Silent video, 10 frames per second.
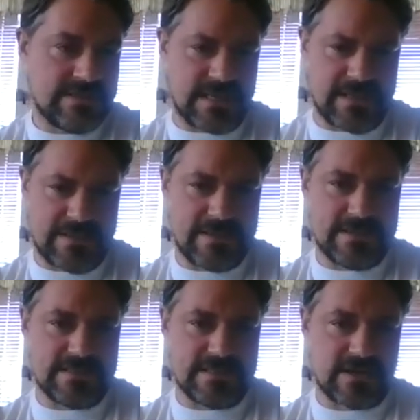I think,
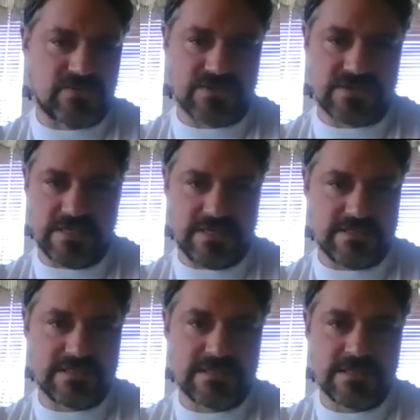this across
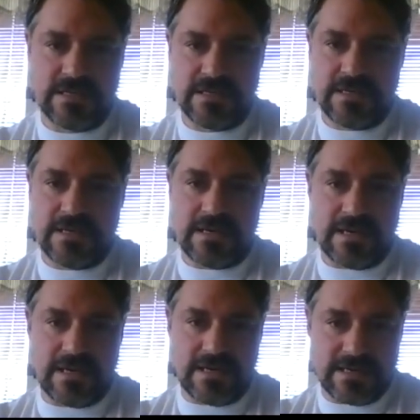leads,
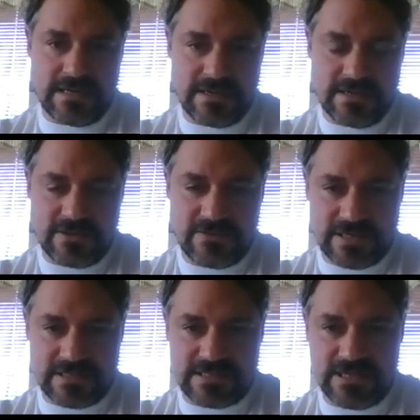and you
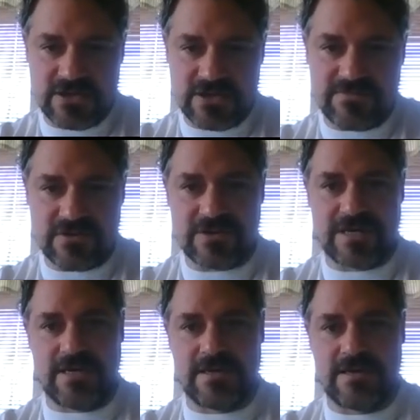can see the river
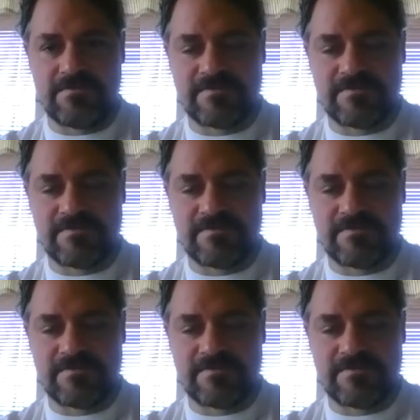here.